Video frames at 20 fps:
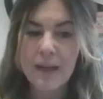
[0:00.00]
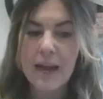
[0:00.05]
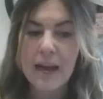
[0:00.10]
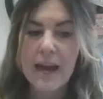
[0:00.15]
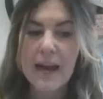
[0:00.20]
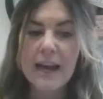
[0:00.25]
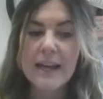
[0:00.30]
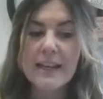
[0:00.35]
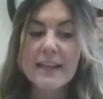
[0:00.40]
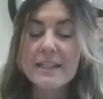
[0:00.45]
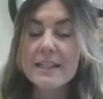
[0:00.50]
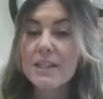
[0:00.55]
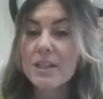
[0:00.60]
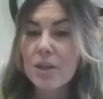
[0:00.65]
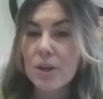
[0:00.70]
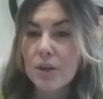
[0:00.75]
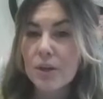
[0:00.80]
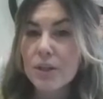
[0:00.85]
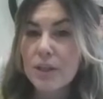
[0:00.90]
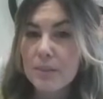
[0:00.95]
And it's so
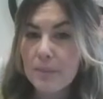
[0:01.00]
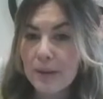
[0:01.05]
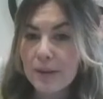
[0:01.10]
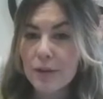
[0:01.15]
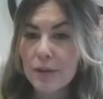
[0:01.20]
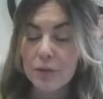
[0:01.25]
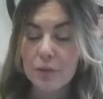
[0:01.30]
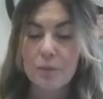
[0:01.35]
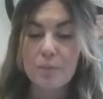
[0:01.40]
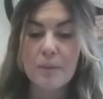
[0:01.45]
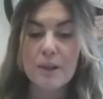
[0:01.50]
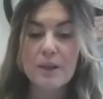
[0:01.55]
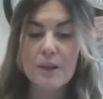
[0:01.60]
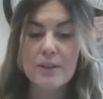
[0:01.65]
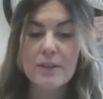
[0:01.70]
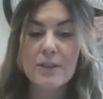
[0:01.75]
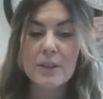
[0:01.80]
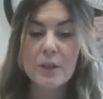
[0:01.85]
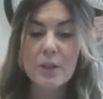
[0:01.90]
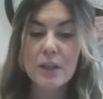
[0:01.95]
special because
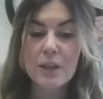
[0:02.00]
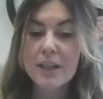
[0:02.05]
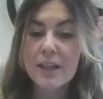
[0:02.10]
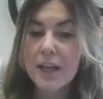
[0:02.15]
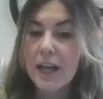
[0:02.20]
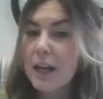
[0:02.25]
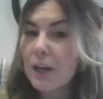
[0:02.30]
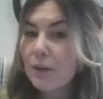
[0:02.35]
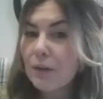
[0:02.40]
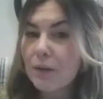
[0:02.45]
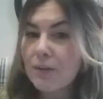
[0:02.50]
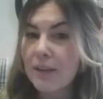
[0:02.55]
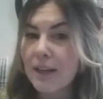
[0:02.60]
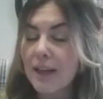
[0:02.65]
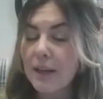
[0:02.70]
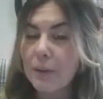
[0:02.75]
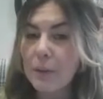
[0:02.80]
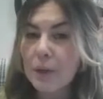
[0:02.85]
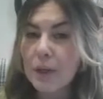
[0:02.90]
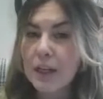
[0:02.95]
look at the colour of it.
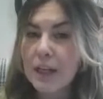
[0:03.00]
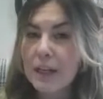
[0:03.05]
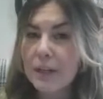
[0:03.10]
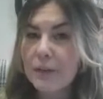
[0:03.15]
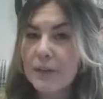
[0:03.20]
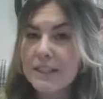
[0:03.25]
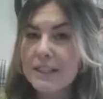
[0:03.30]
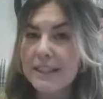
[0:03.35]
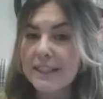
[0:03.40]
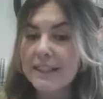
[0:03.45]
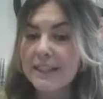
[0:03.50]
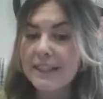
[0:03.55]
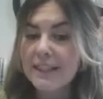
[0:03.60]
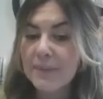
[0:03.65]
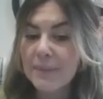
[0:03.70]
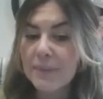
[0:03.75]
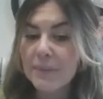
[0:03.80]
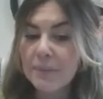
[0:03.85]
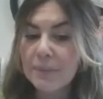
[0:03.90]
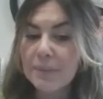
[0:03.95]
What colour is it?
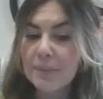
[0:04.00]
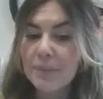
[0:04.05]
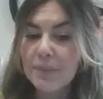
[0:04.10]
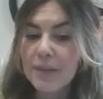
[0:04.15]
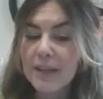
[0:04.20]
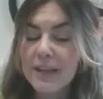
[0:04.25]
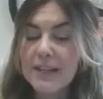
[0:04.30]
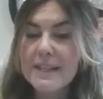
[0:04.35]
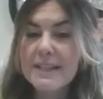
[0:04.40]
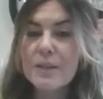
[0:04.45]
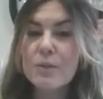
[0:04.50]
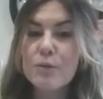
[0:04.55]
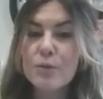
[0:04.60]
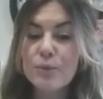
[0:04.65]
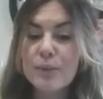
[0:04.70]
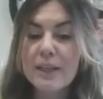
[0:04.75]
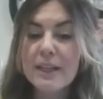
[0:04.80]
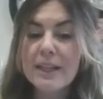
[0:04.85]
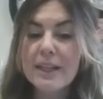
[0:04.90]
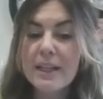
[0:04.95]
It's a
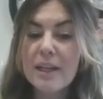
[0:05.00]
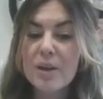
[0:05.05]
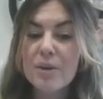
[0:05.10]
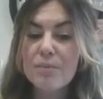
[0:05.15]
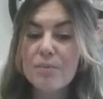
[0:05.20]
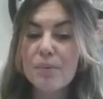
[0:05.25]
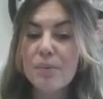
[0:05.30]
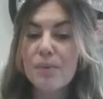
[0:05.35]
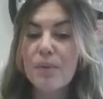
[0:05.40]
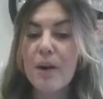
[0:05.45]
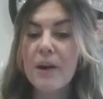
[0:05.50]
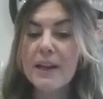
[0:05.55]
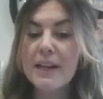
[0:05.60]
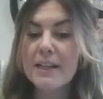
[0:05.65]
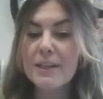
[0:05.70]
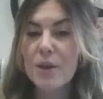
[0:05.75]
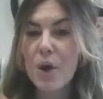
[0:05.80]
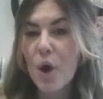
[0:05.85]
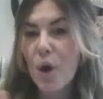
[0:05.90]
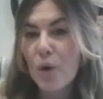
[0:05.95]
really bright
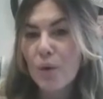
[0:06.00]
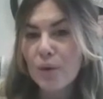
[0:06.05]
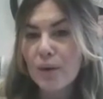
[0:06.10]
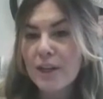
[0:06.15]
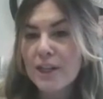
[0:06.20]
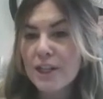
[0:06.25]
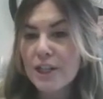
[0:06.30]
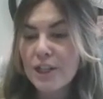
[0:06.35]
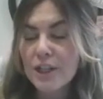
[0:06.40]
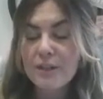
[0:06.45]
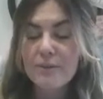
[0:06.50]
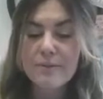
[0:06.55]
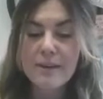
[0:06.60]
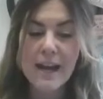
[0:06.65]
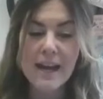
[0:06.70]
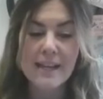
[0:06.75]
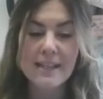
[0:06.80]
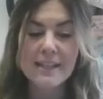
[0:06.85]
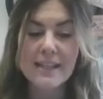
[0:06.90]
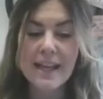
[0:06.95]
orangey
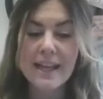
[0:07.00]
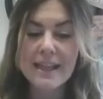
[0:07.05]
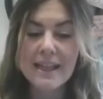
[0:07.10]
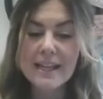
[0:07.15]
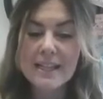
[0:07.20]
red, and that's